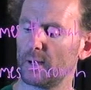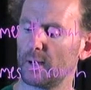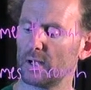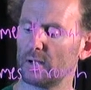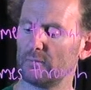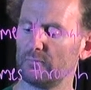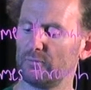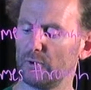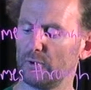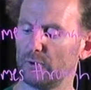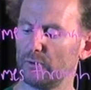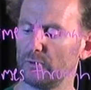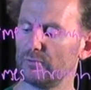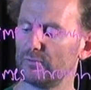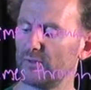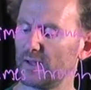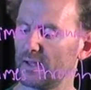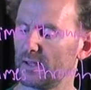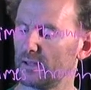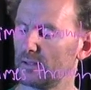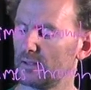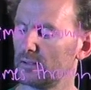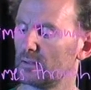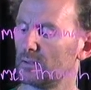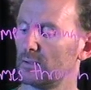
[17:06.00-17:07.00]
of
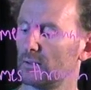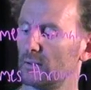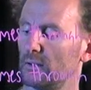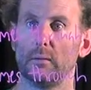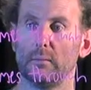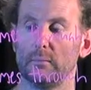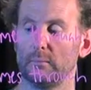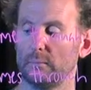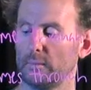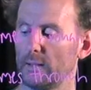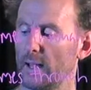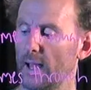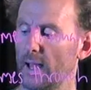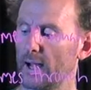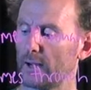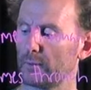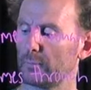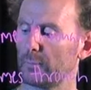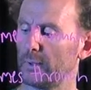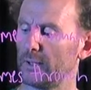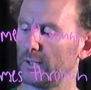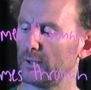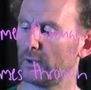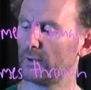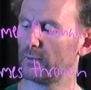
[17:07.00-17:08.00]
UV. How do
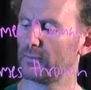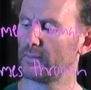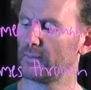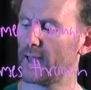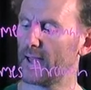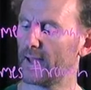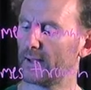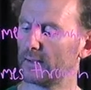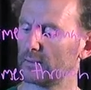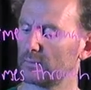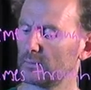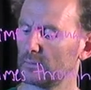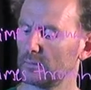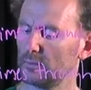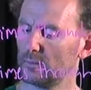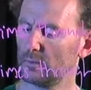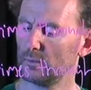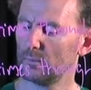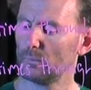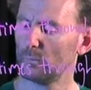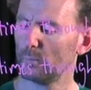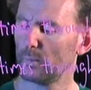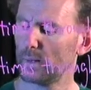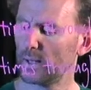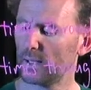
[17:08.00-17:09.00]
we know that?
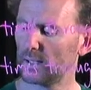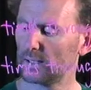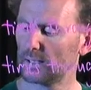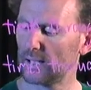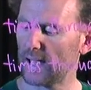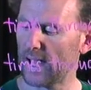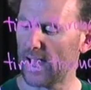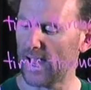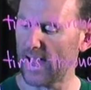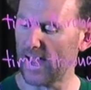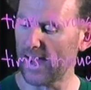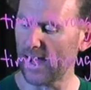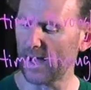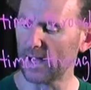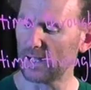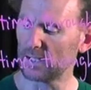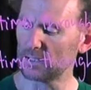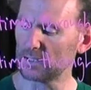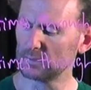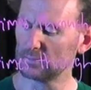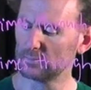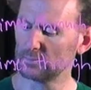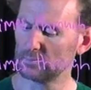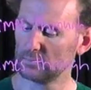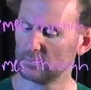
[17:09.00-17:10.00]
Well,
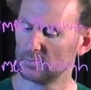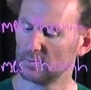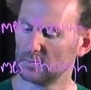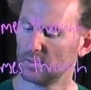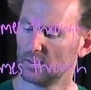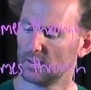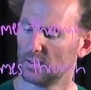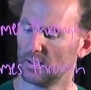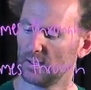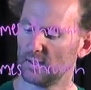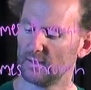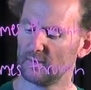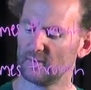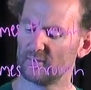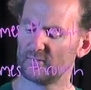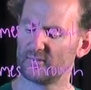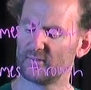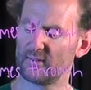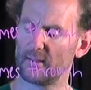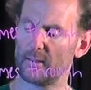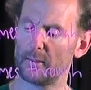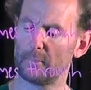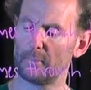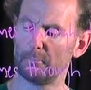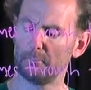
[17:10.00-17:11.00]
L is
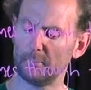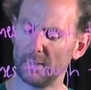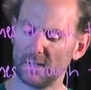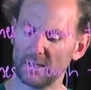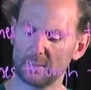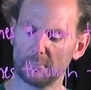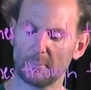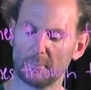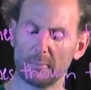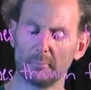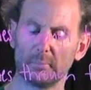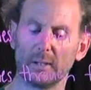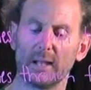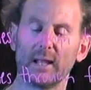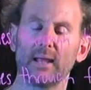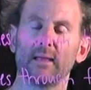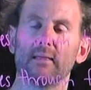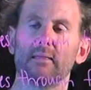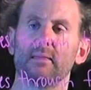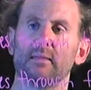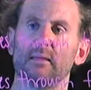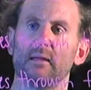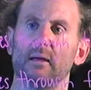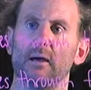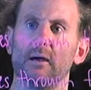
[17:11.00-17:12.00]
the minimum
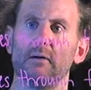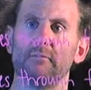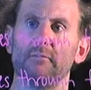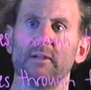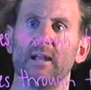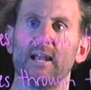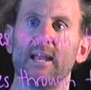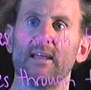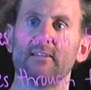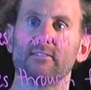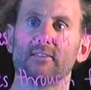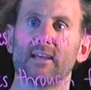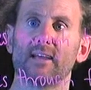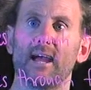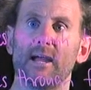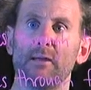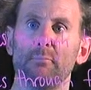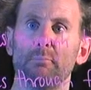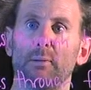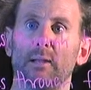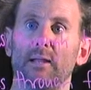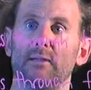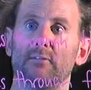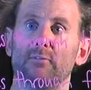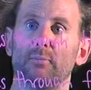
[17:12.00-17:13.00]
length of an sk
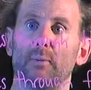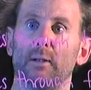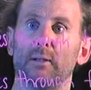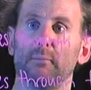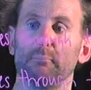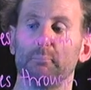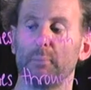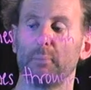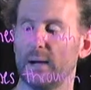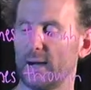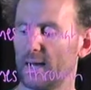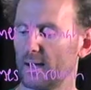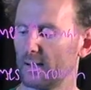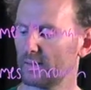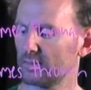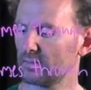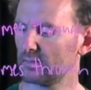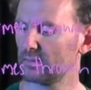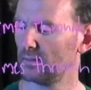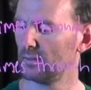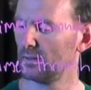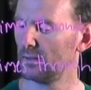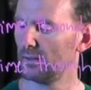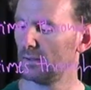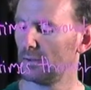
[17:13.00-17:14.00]
plus 1 path,
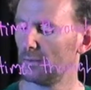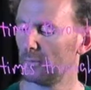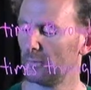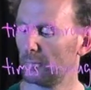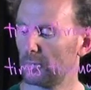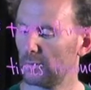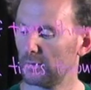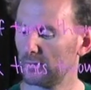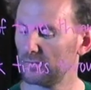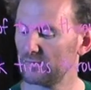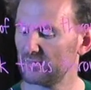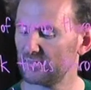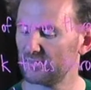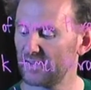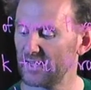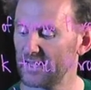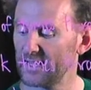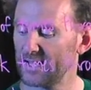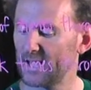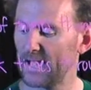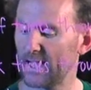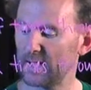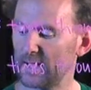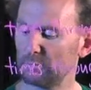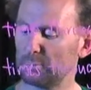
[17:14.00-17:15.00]
whereas
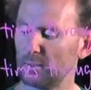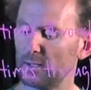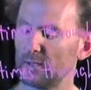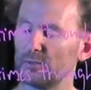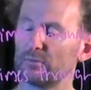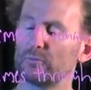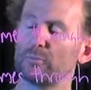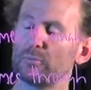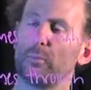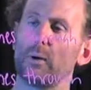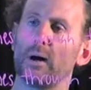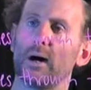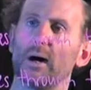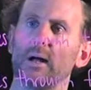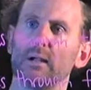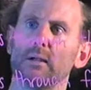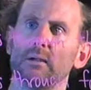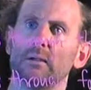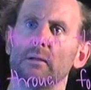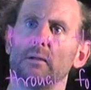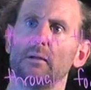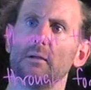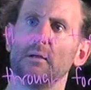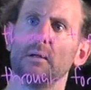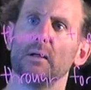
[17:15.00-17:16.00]
dk plus
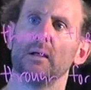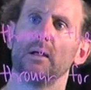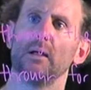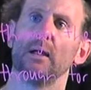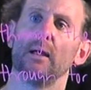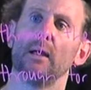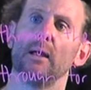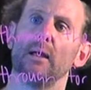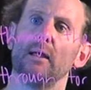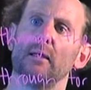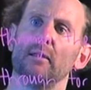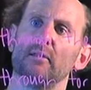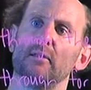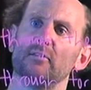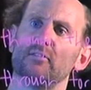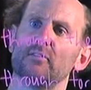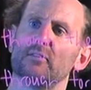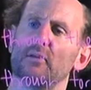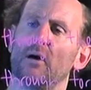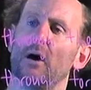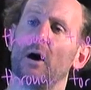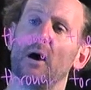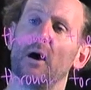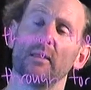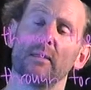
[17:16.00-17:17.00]
1 is
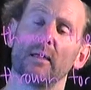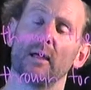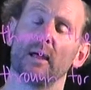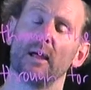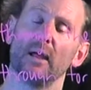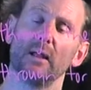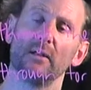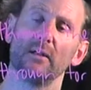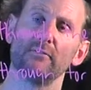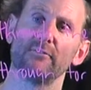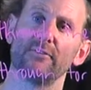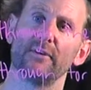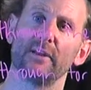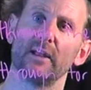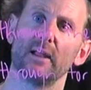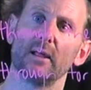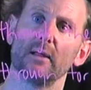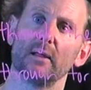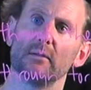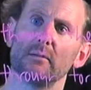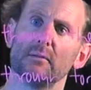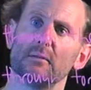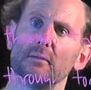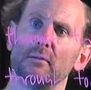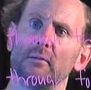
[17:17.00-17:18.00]
either infinite